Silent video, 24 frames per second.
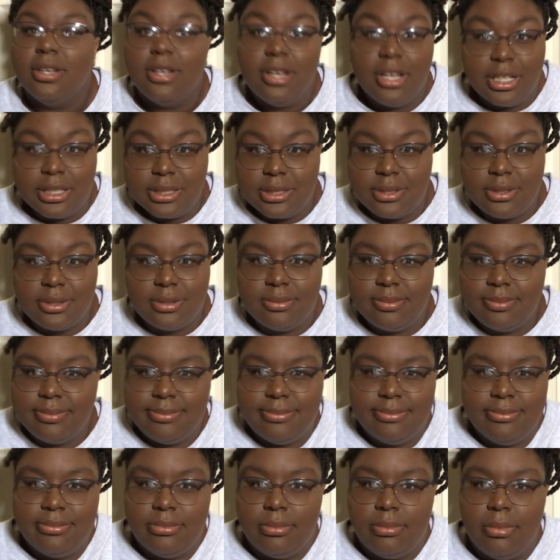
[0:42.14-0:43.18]
it's
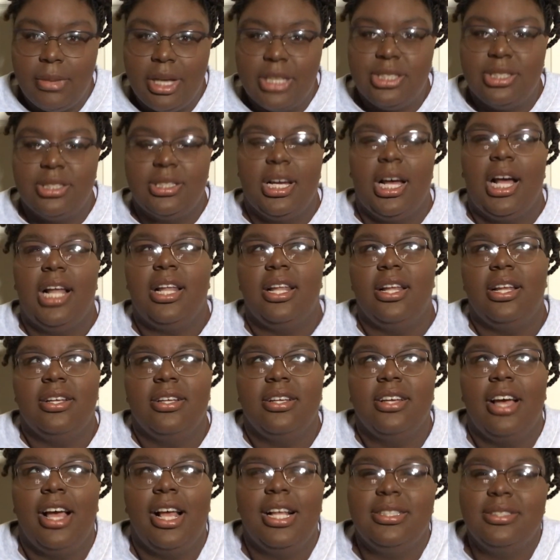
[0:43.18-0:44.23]
it's just like a,
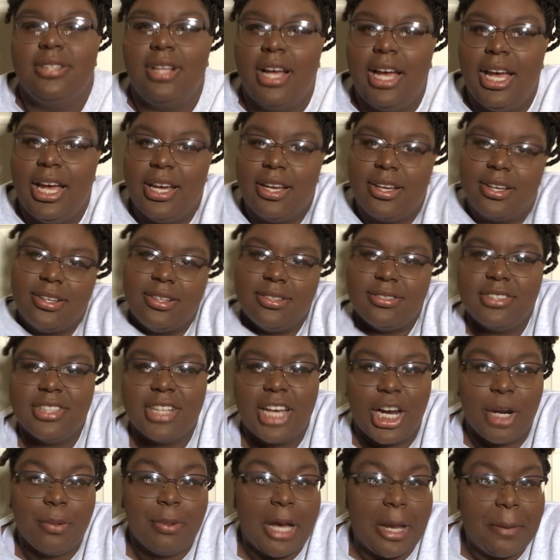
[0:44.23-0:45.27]
it's like
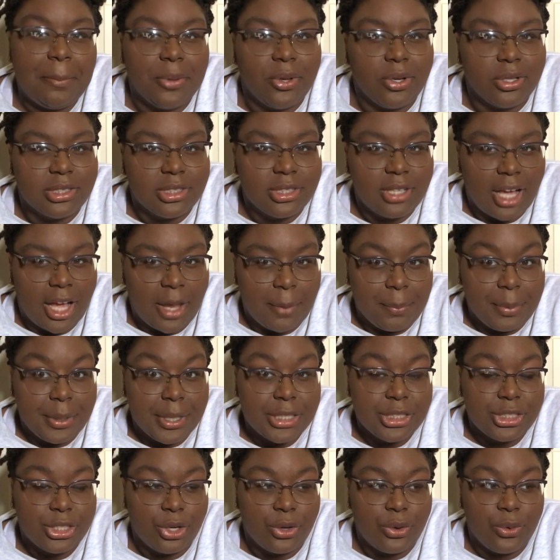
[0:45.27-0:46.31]
not a popular
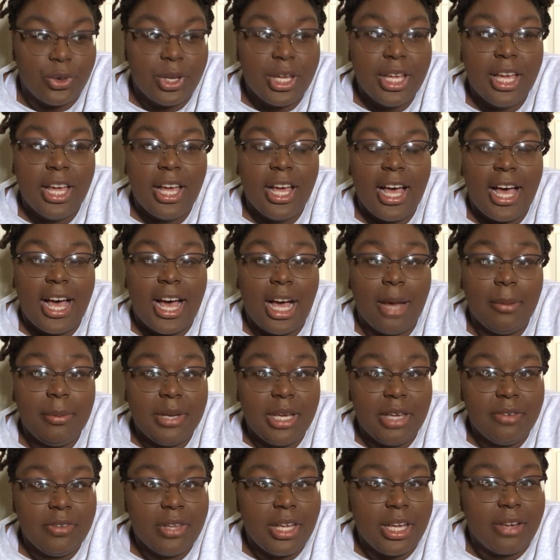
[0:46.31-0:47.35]
topic. So I'll be
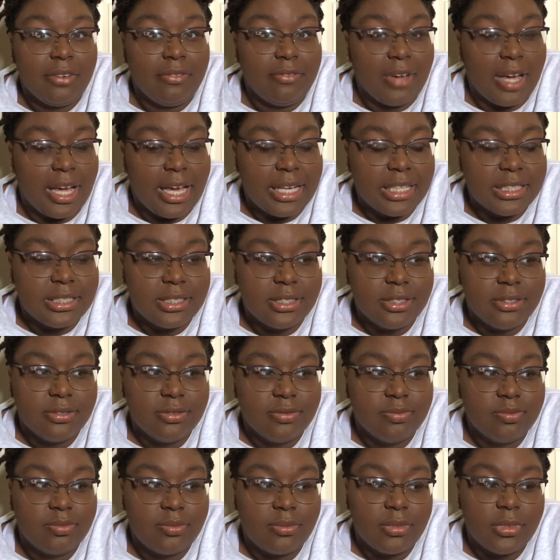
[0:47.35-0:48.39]
giving like advice
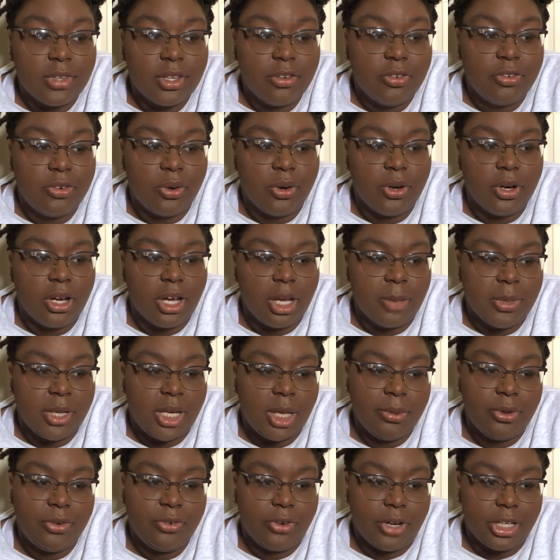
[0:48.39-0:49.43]
for um,
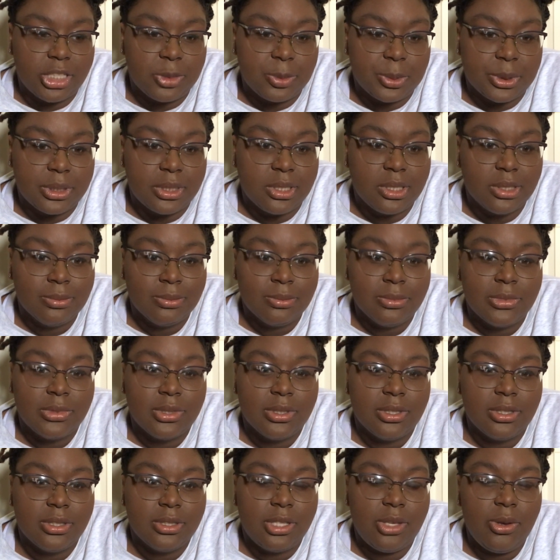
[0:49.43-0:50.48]
incoming freshmen,
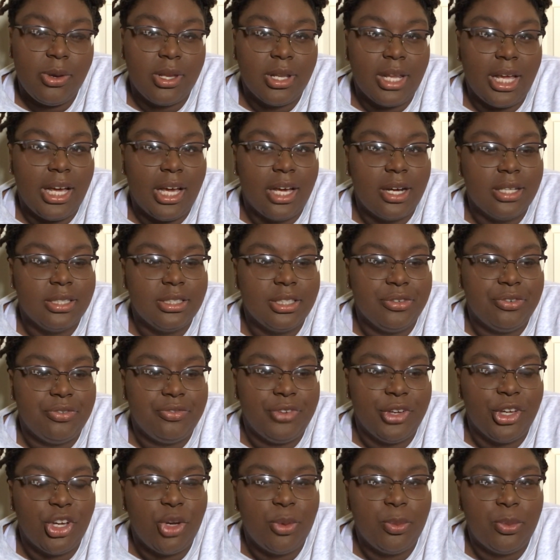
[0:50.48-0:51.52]
so you can like honestly
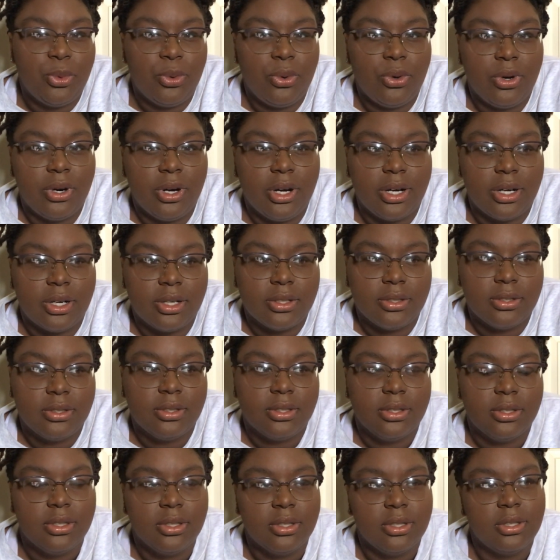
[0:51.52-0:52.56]
feel more
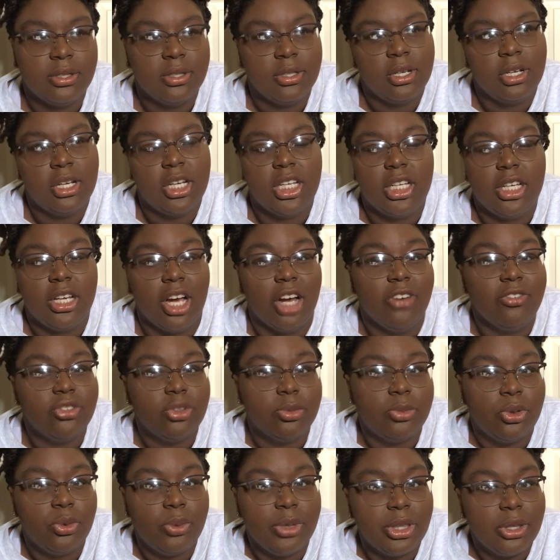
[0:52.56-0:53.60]

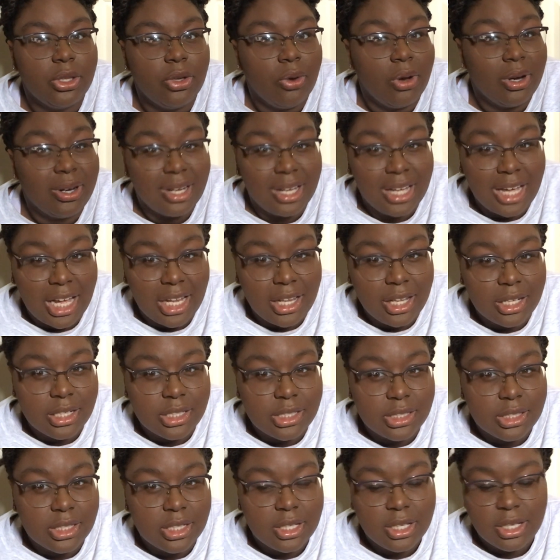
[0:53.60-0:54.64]
comfortable with going to
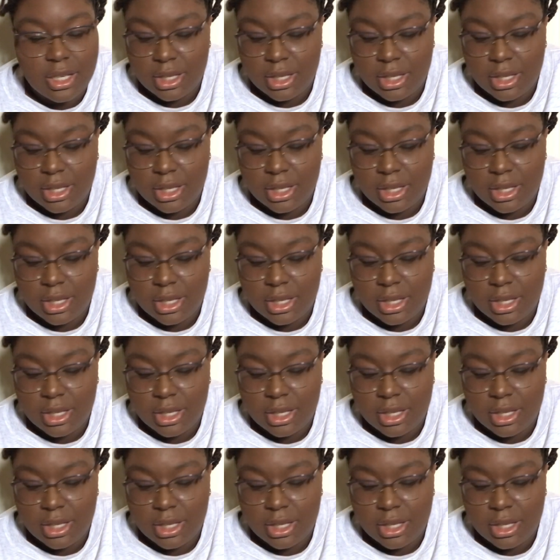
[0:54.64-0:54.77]
college.